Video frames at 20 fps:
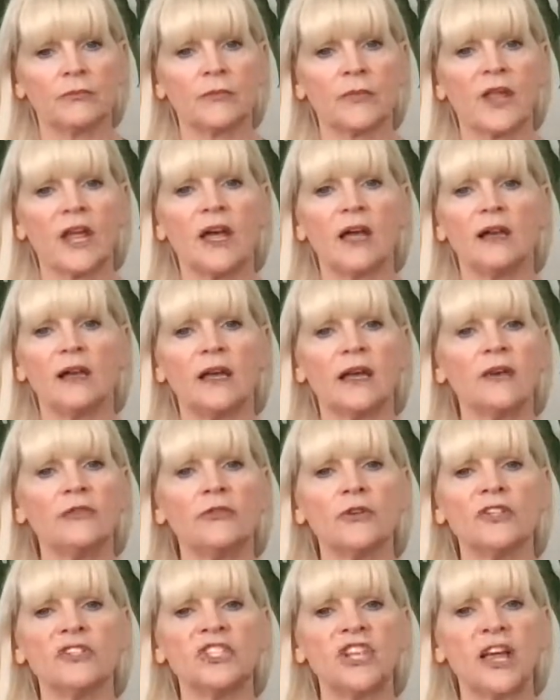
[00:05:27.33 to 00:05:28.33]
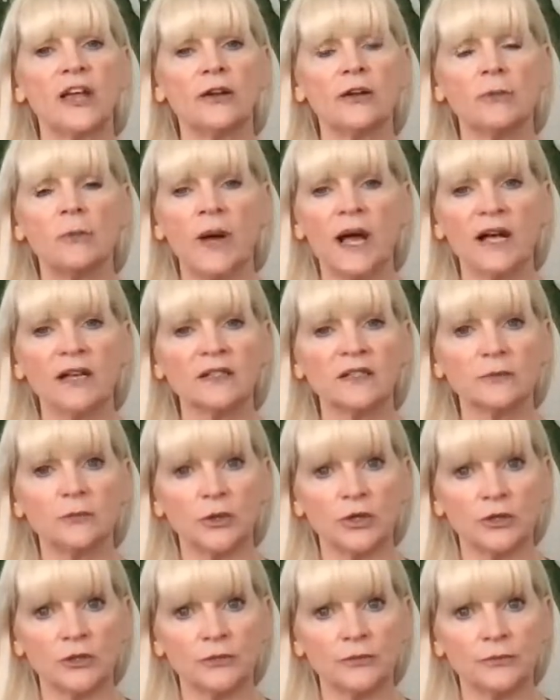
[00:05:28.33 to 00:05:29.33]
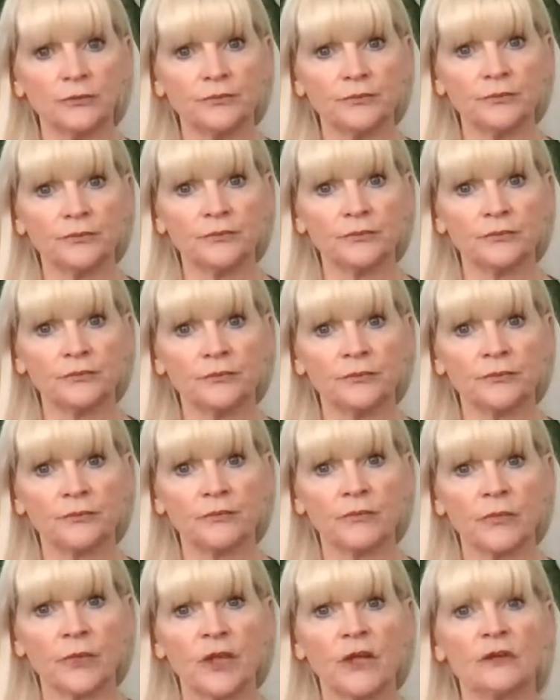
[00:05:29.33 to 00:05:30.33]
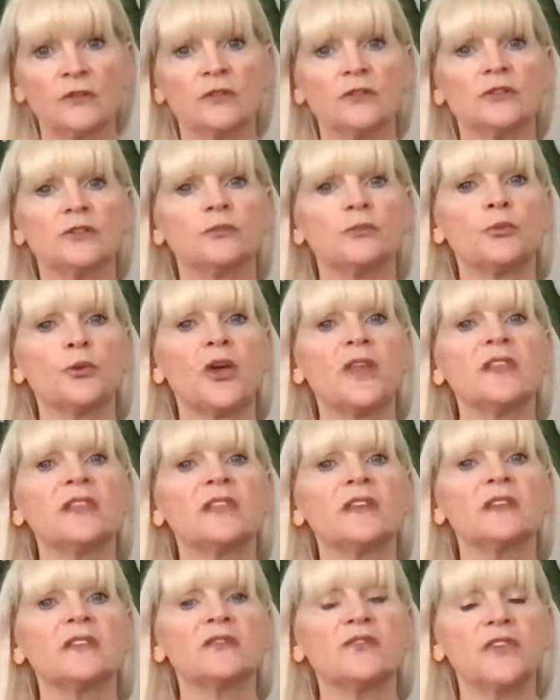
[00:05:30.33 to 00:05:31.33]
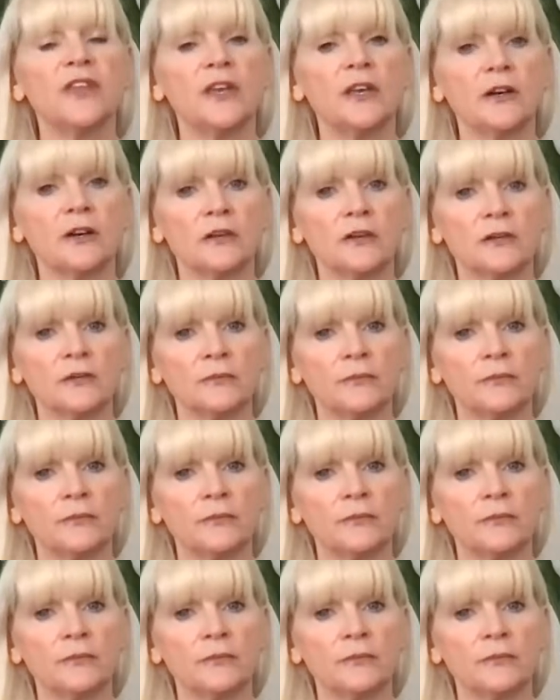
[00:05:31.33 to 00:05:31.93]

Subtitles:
on every channel possible to spread this fear,